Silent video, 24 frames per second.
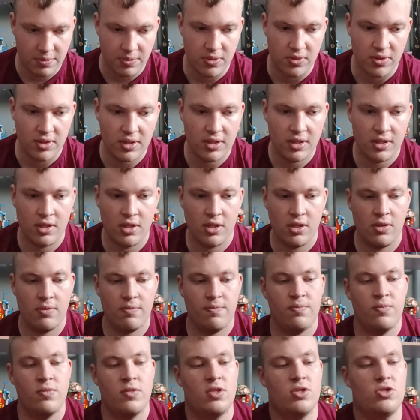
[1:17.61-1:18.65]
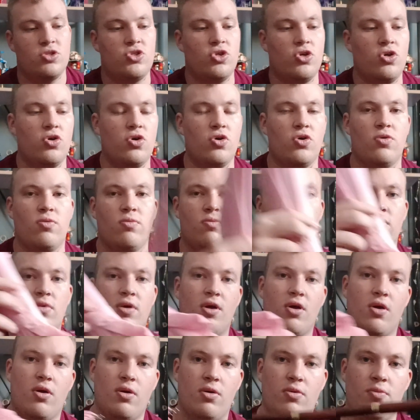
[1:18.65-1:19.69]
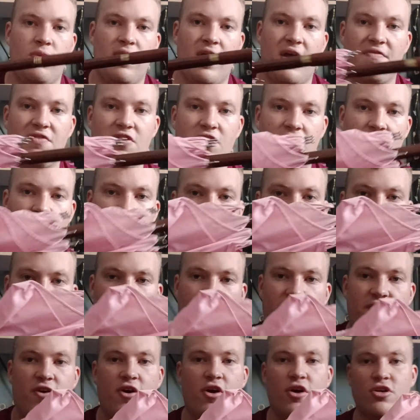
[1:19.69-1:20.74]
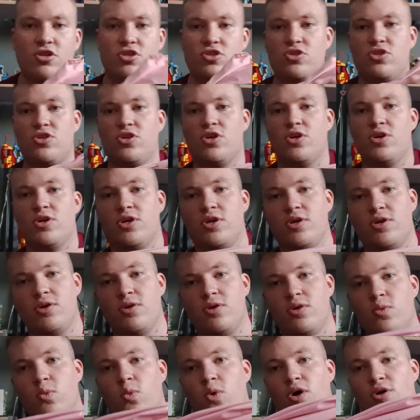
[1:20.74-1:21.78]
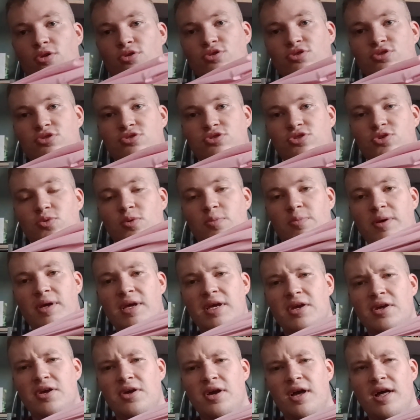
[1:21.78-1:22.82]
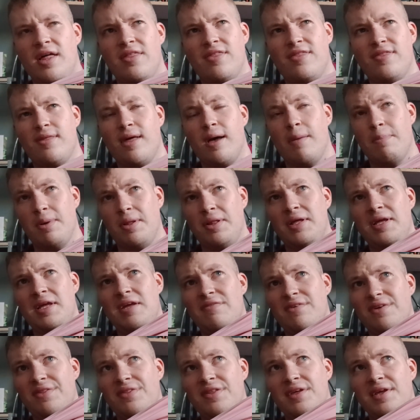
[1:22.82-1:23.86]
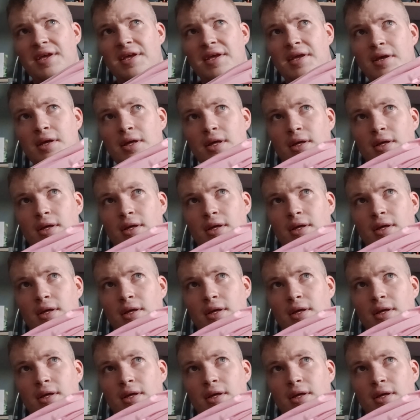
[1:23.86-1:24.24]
But so we have the first wand to appear, I believe in the